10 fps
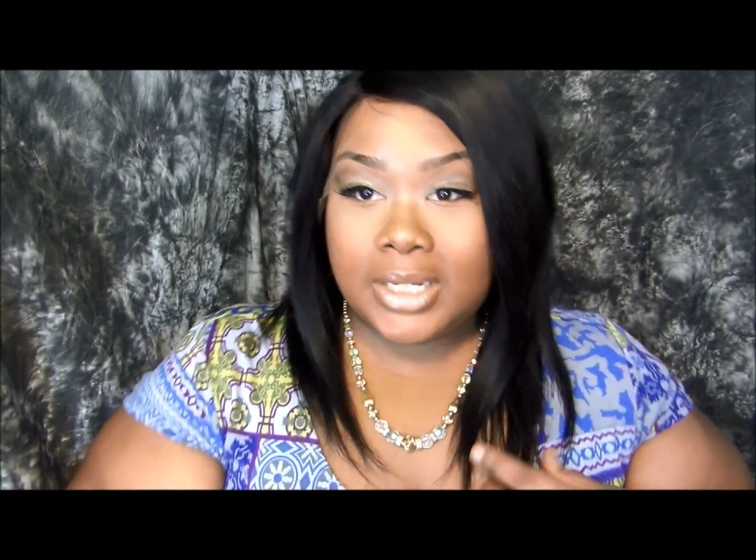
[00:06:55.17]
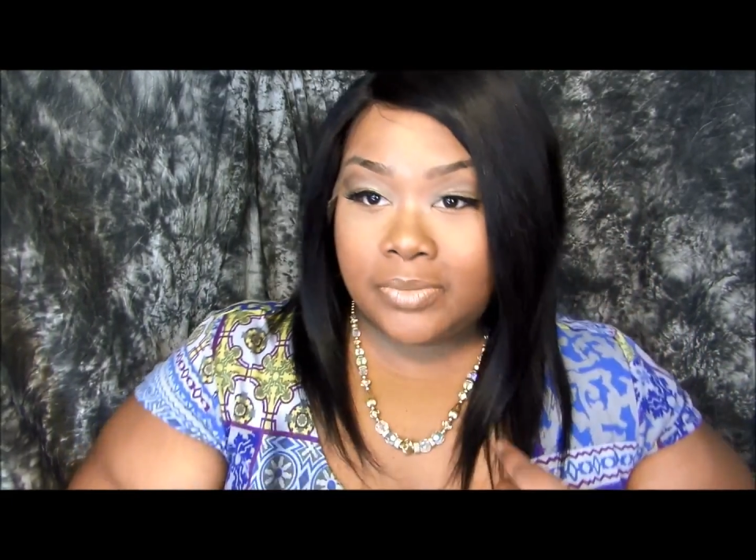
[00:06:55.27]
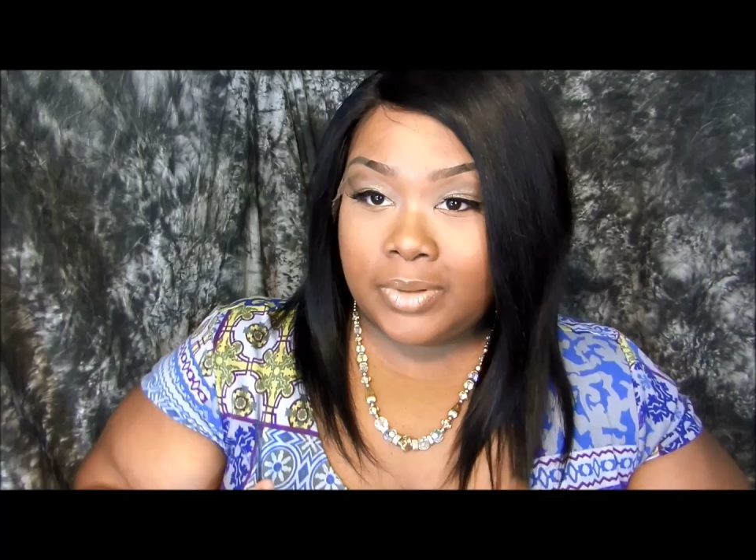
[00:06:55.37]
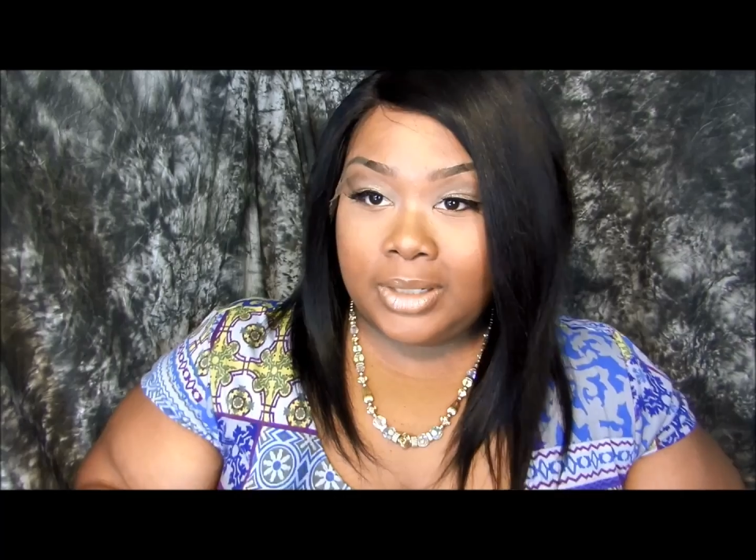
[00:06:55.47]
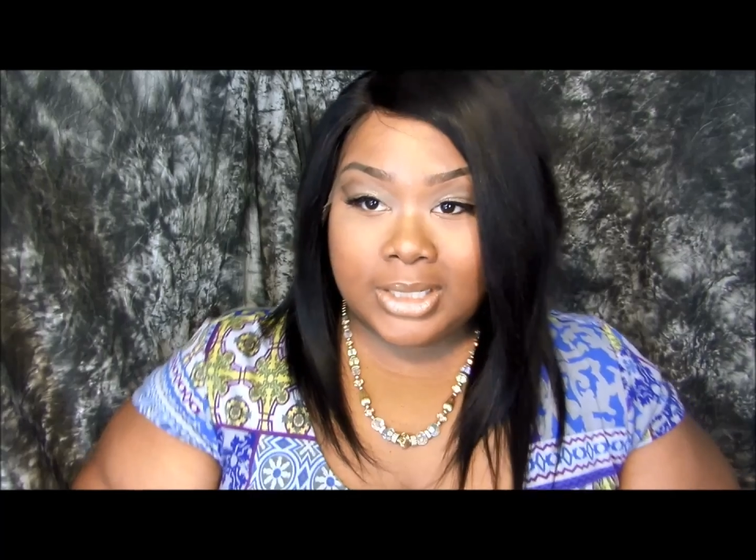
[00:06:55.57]

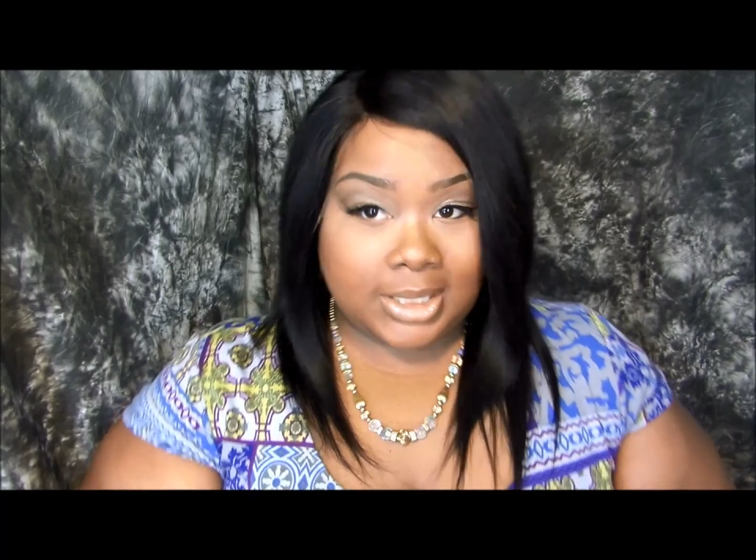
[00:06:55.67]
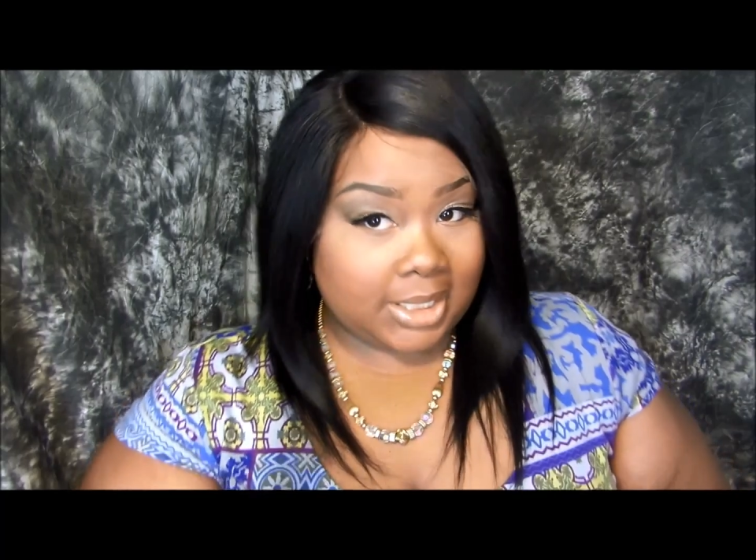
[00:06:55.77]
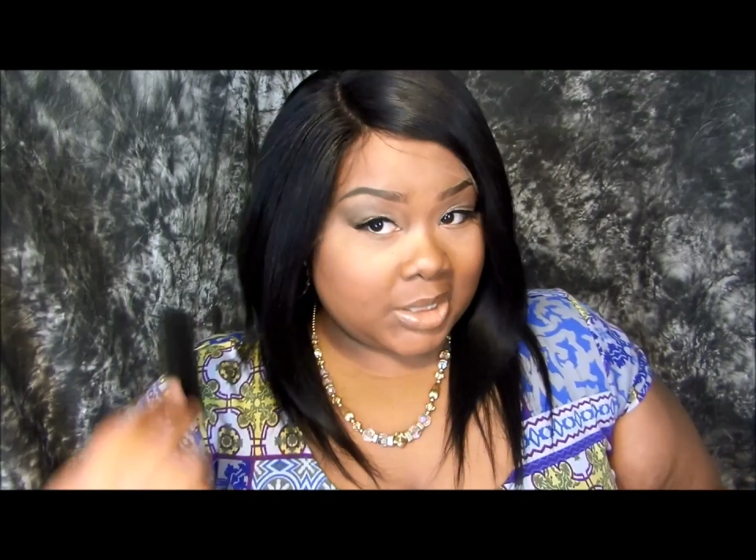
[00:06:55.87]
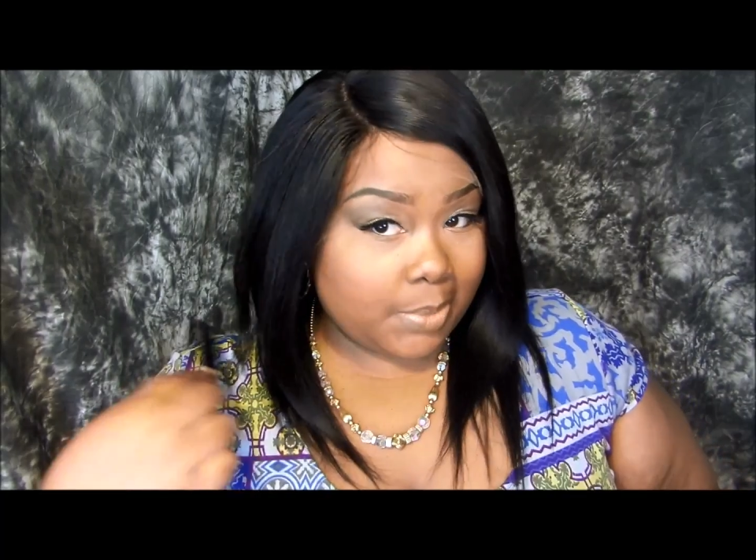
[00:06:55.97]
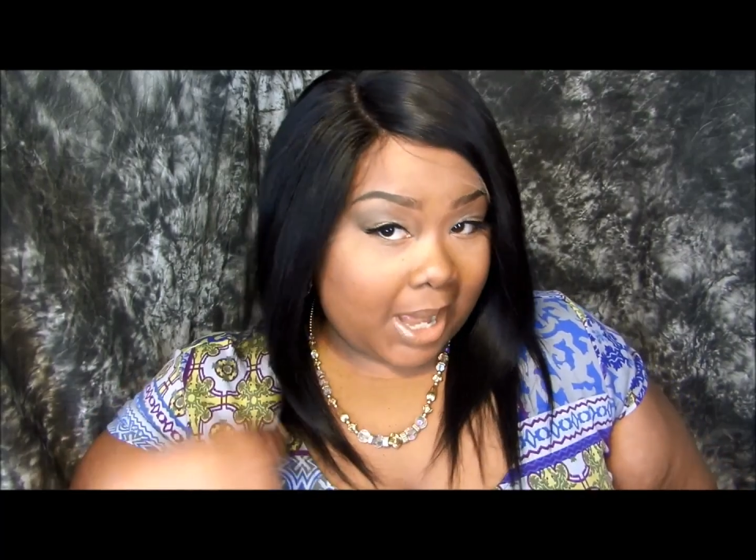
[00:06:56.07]
as
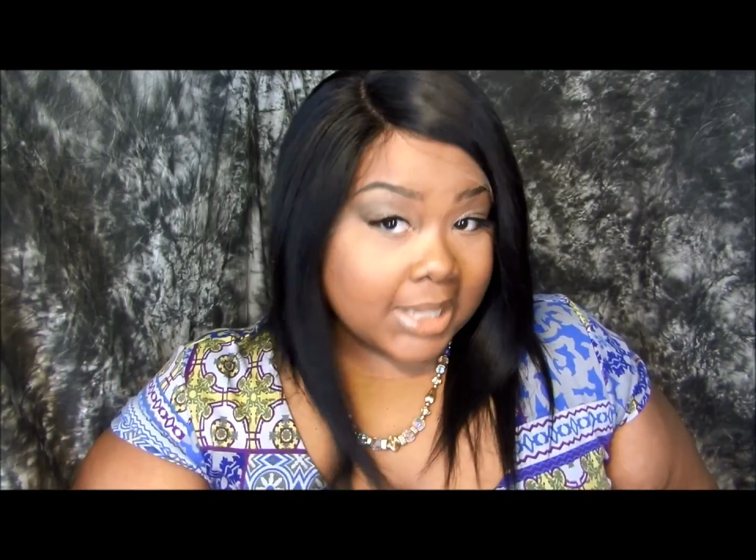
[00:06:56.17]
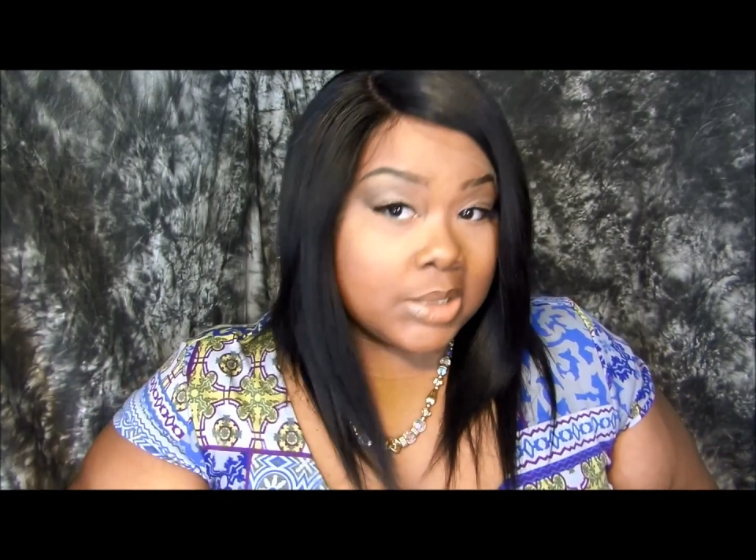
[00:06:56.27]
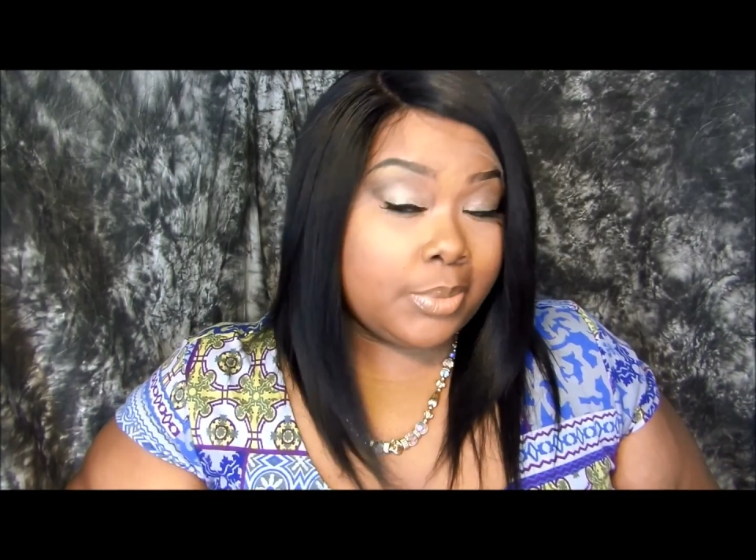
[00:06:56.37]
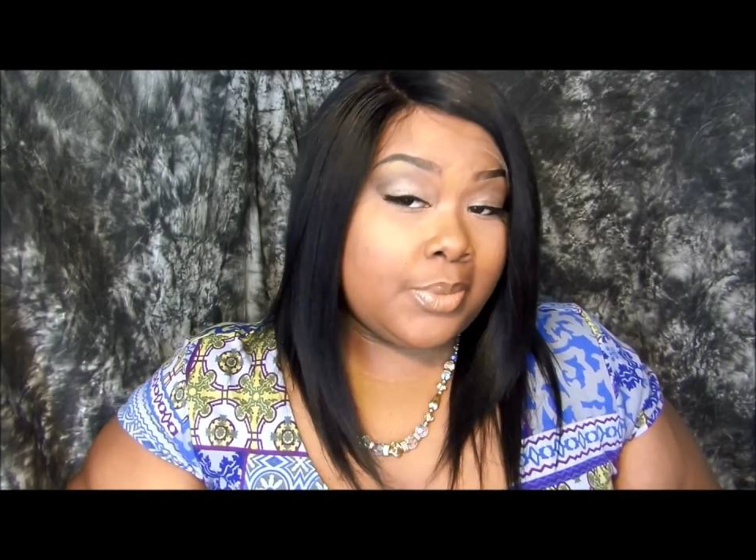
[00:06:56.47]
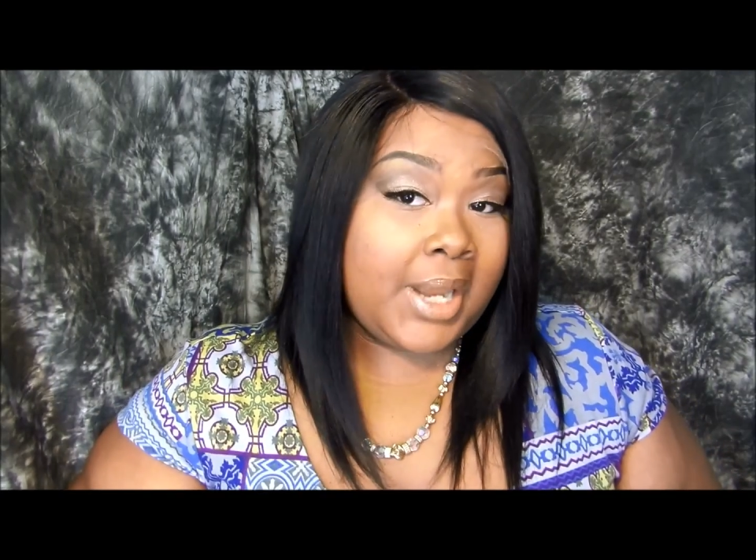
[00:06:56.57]
realistic as possible.